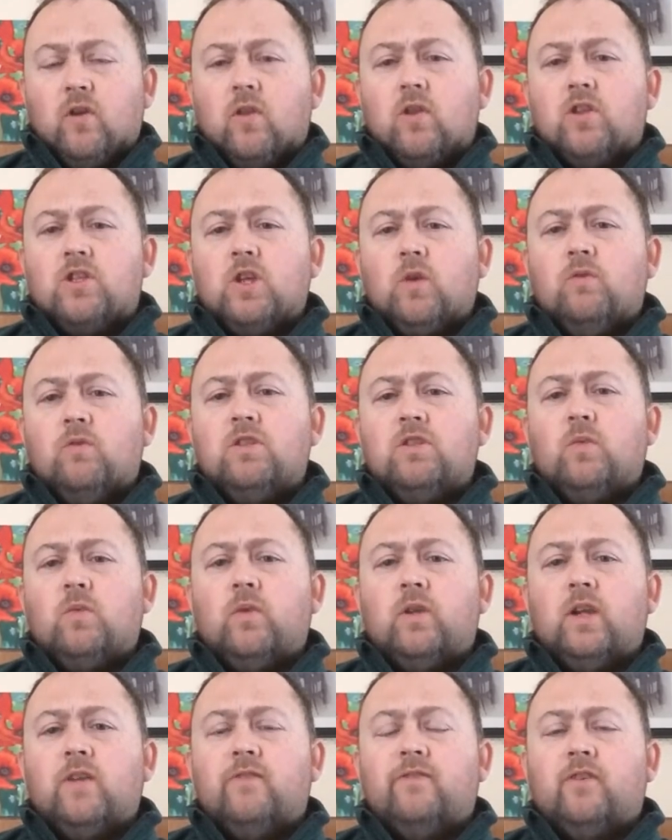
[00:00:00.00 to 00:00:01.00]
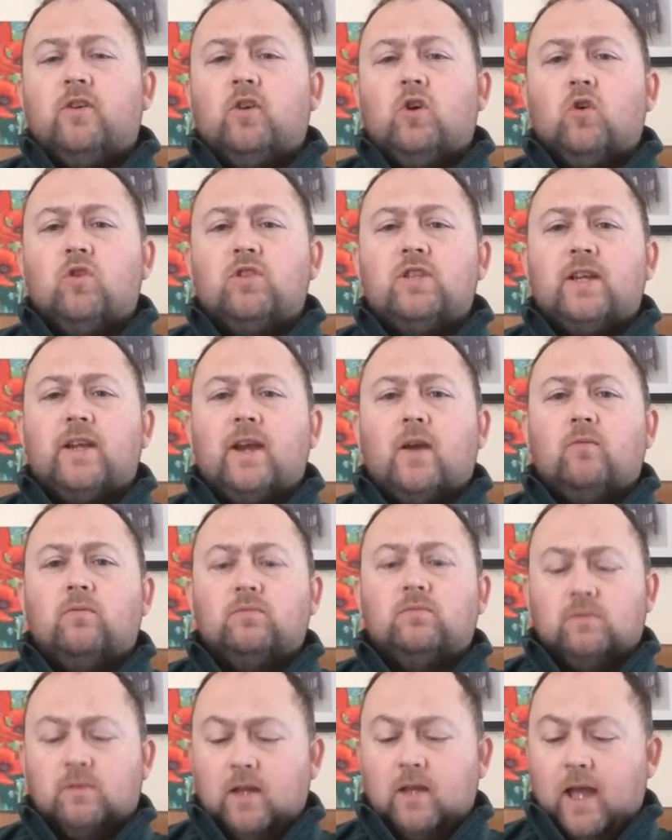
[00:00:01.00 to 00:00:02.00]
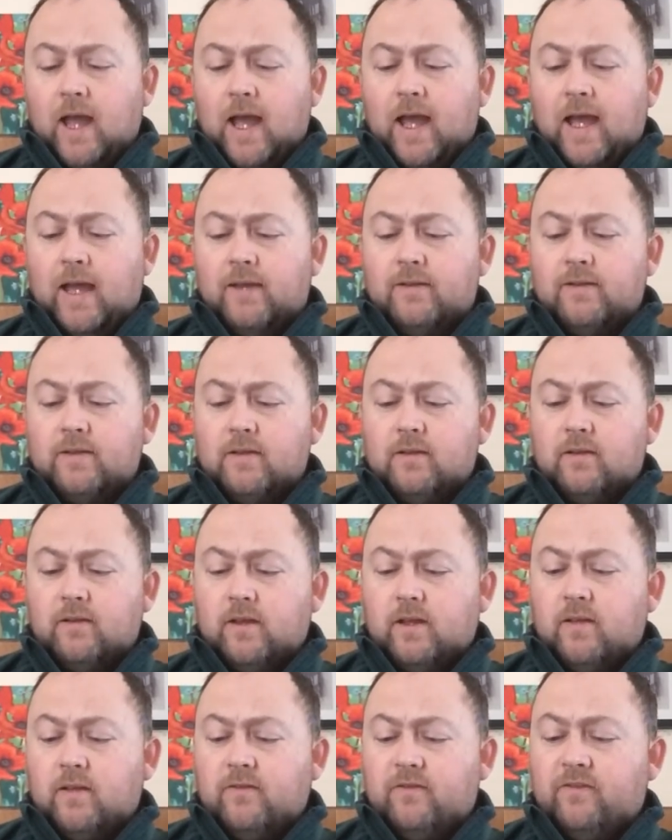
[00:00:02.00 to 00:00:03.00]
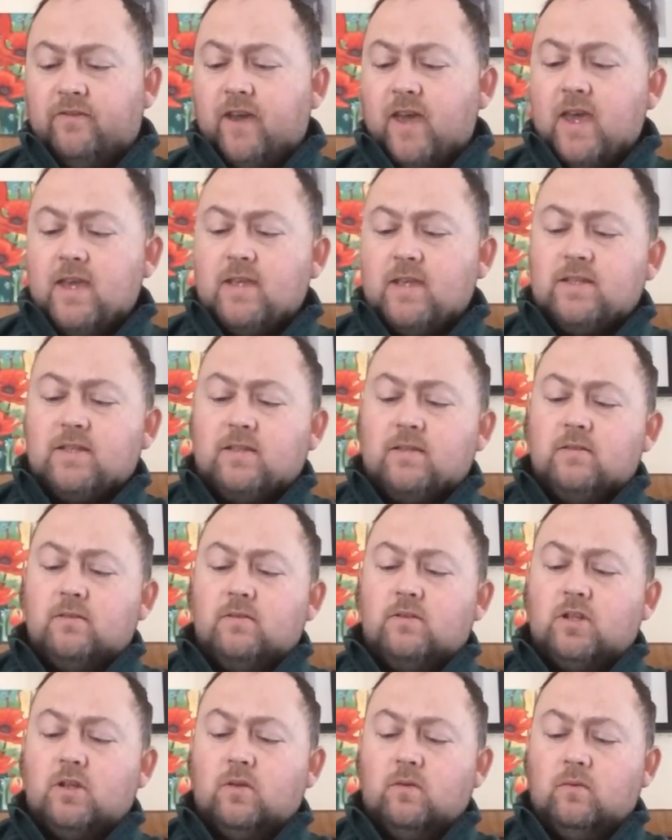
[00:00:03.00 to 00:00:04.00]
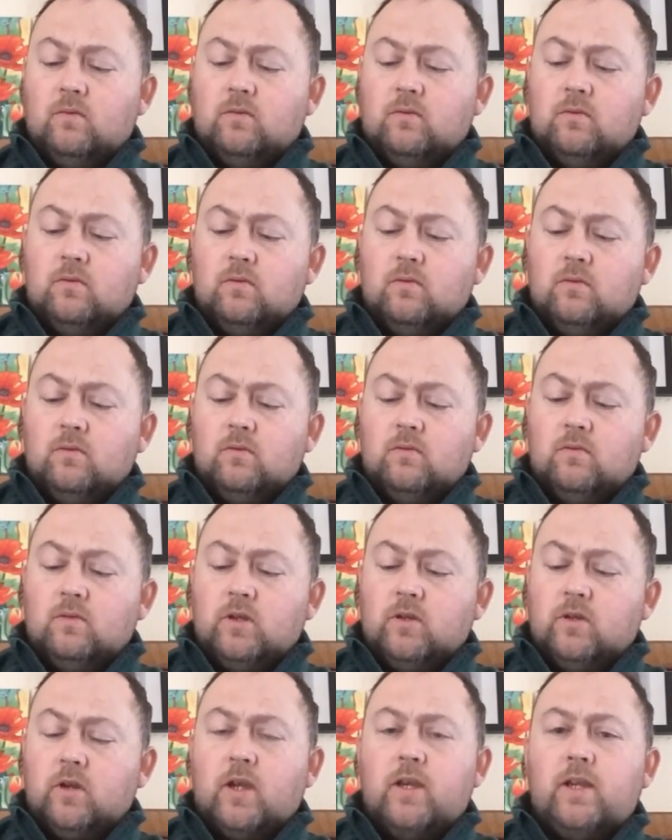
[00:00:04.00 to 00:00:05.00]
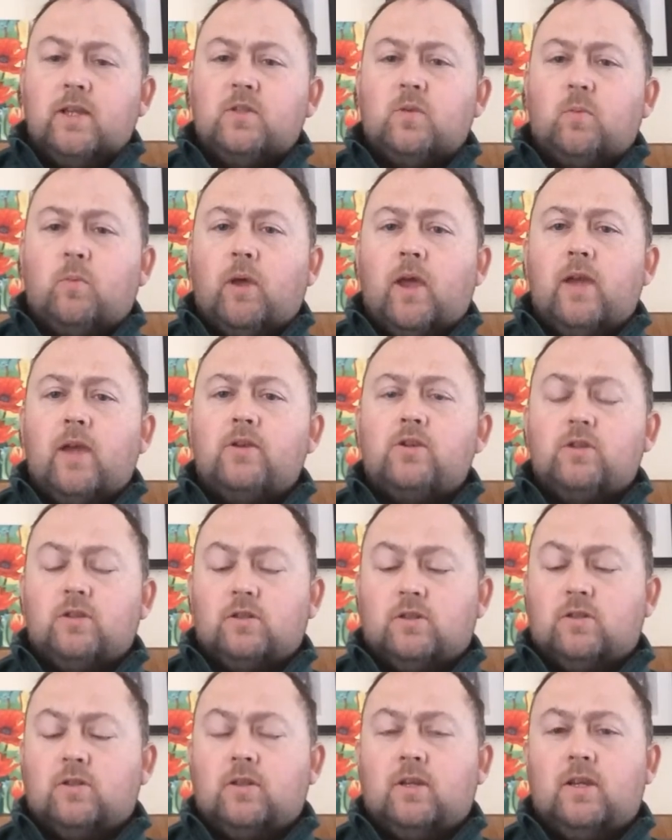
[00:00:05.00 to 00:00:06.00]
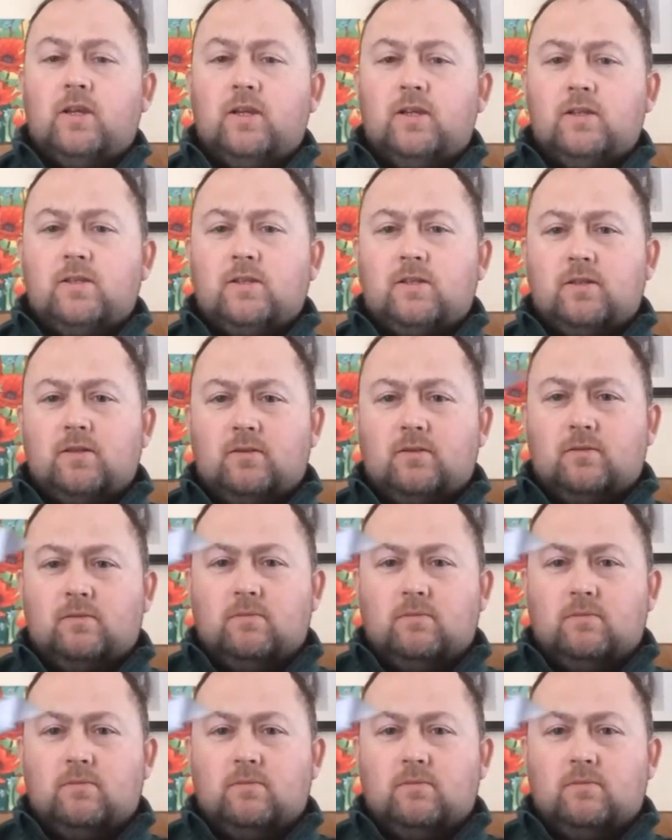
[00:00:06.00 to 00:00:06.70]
got the tools that we need for cutting out, and the first tool you're going to need to purchase is